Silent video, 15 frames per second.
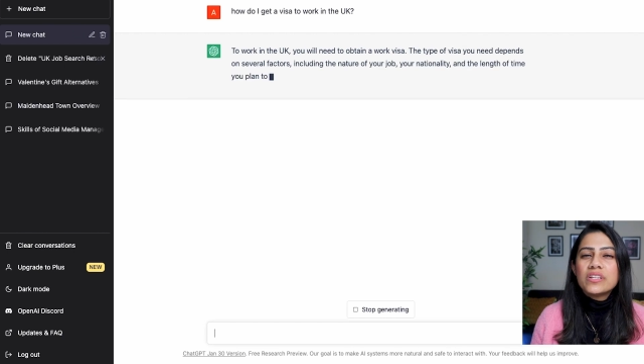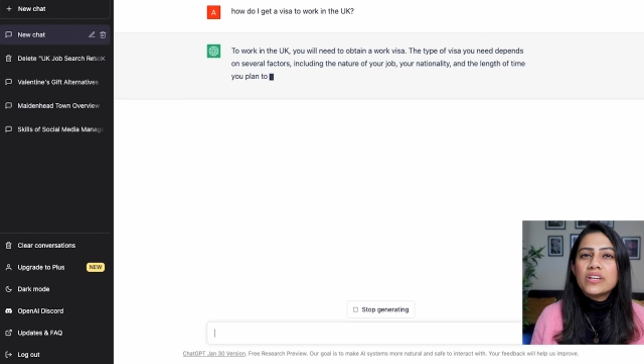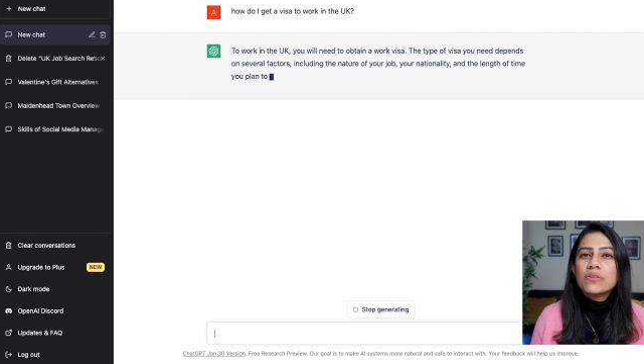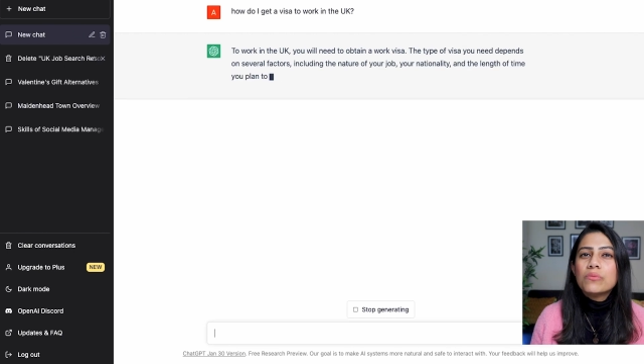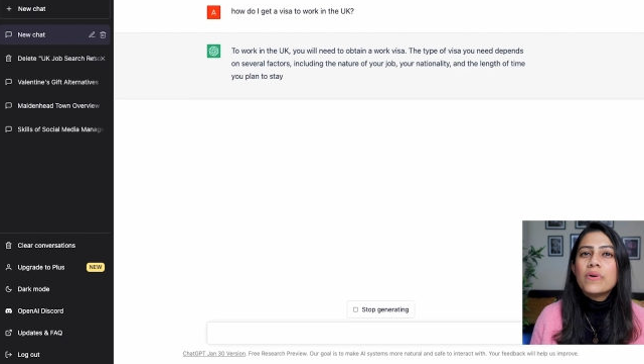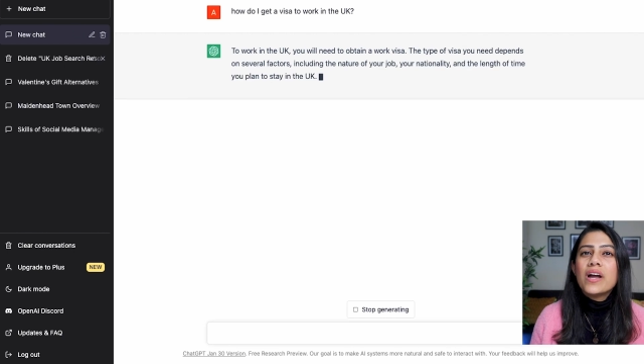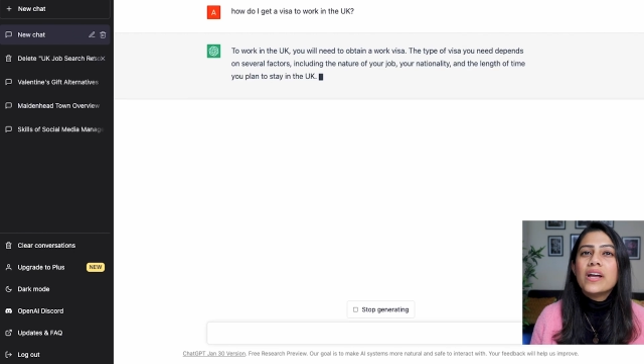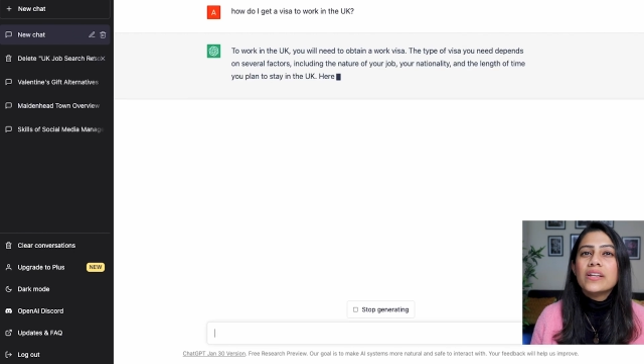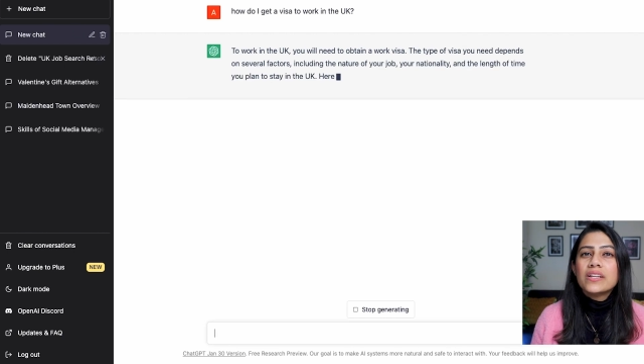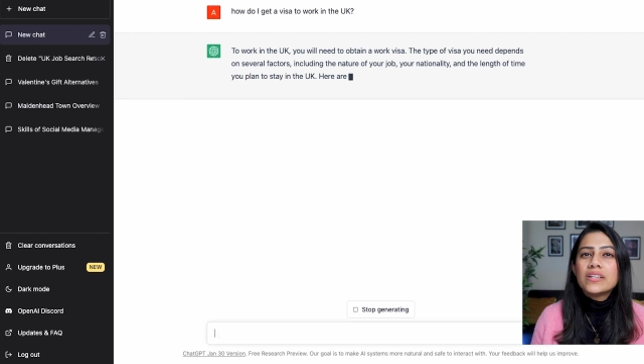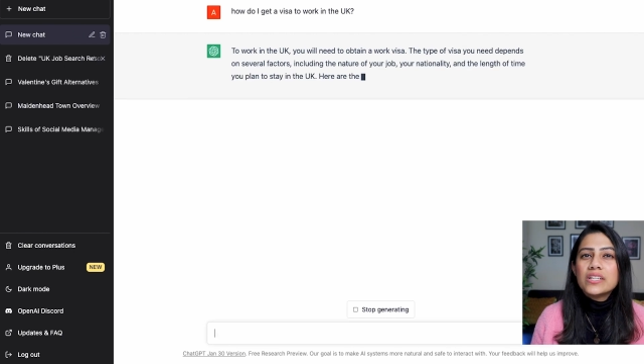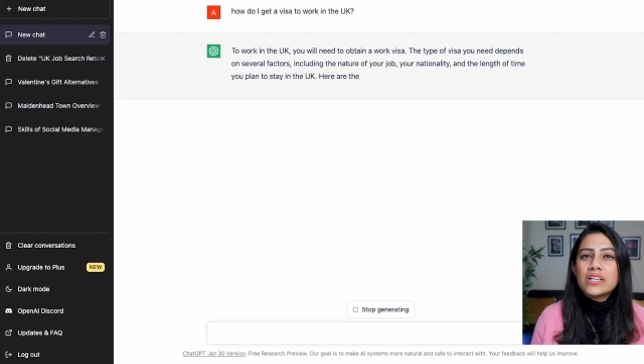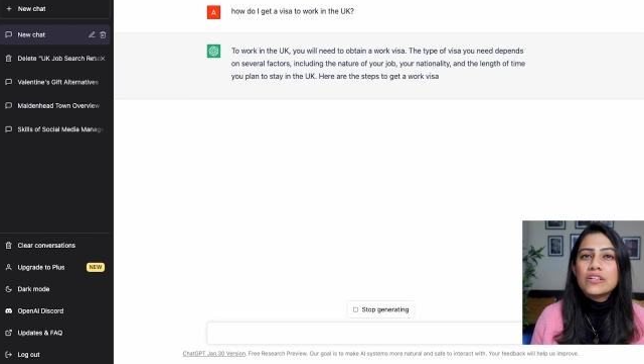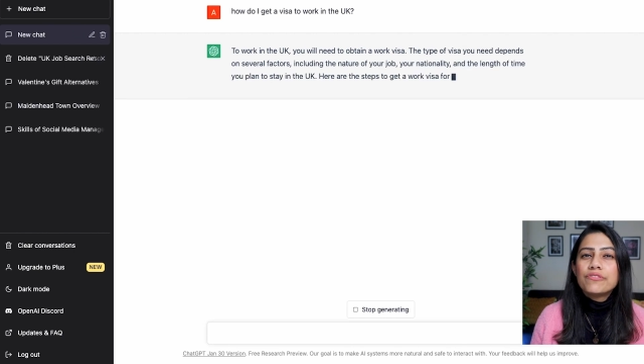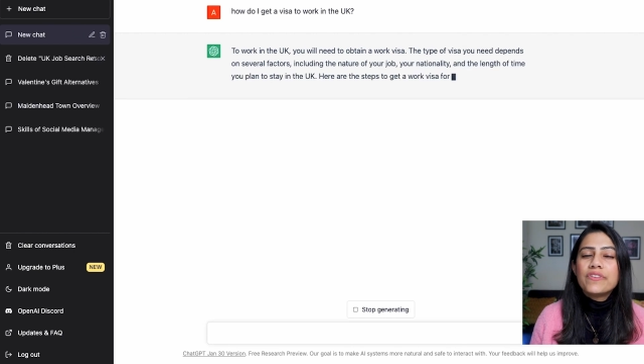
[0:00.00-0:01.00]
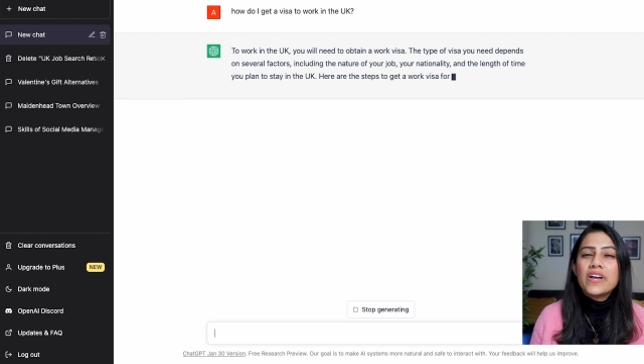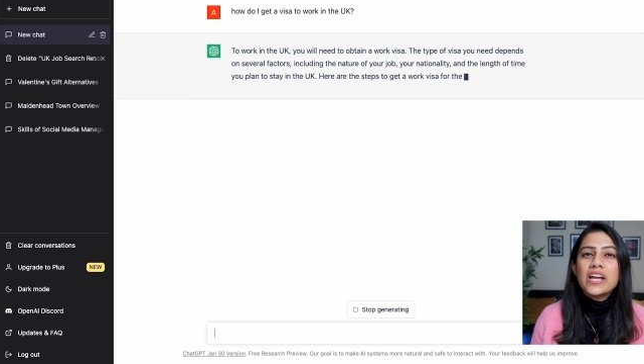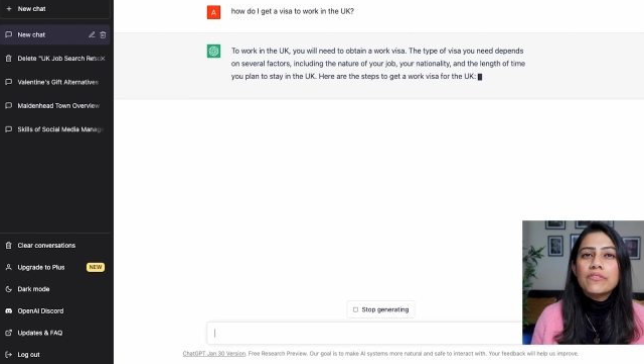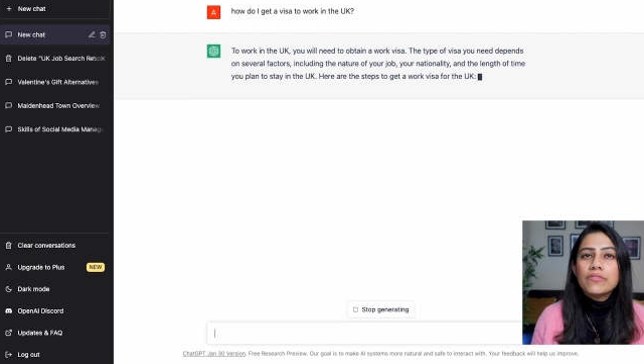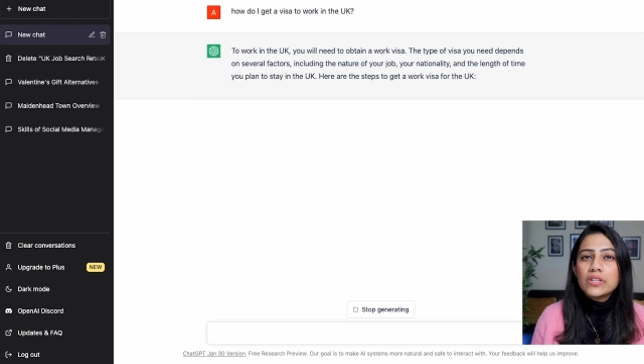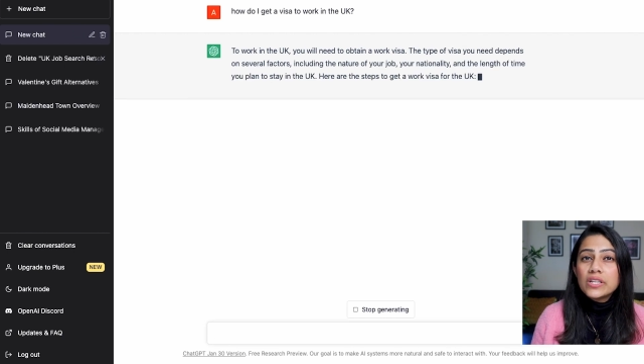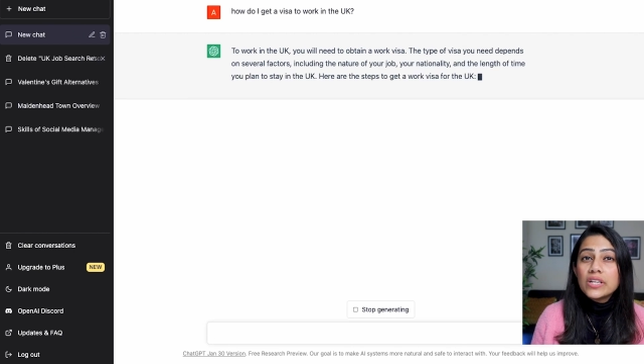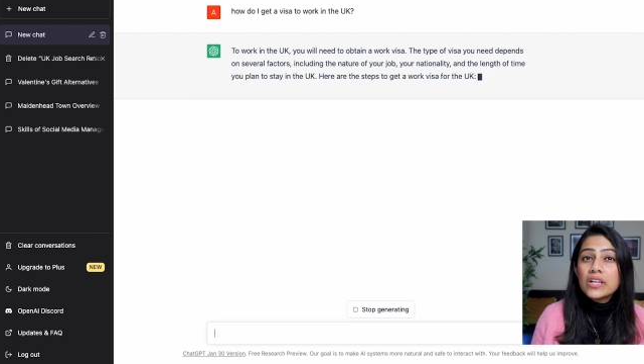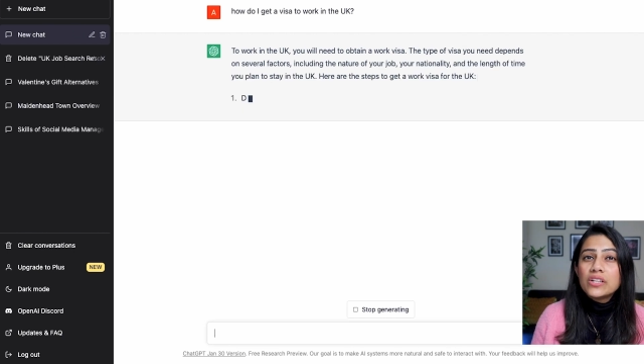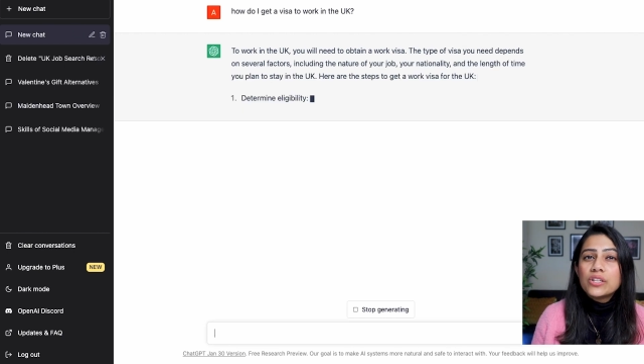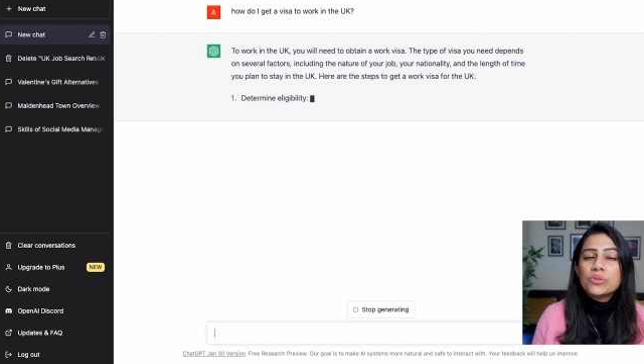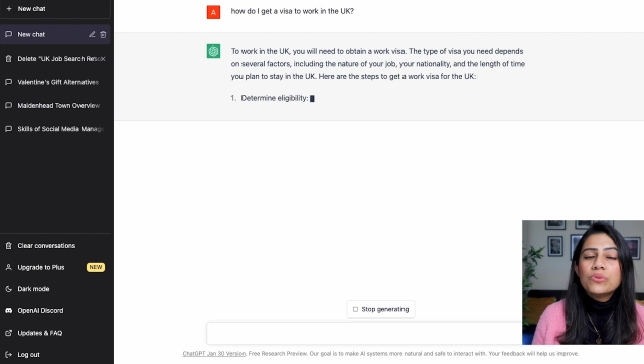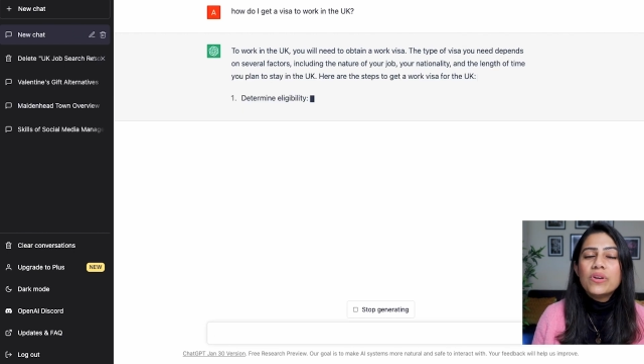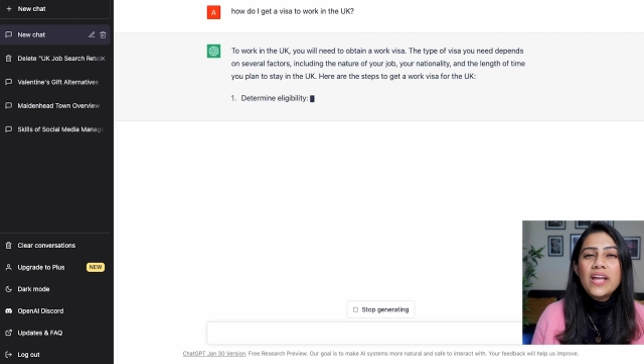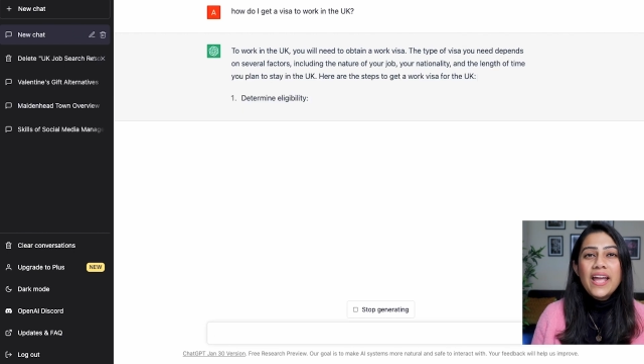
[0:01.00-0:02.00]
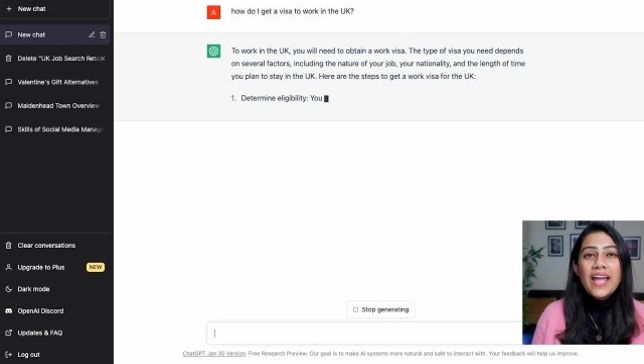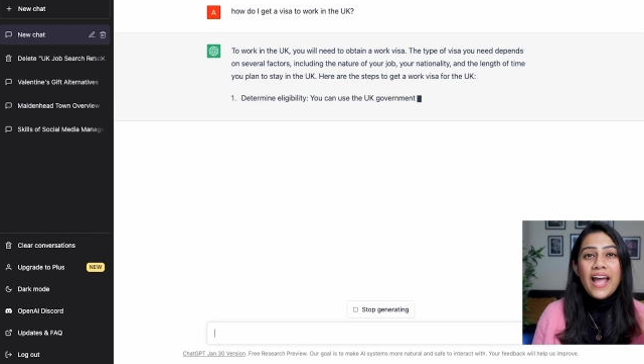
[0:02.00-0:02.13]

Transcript: tier 1 and tier 5 and tier 2.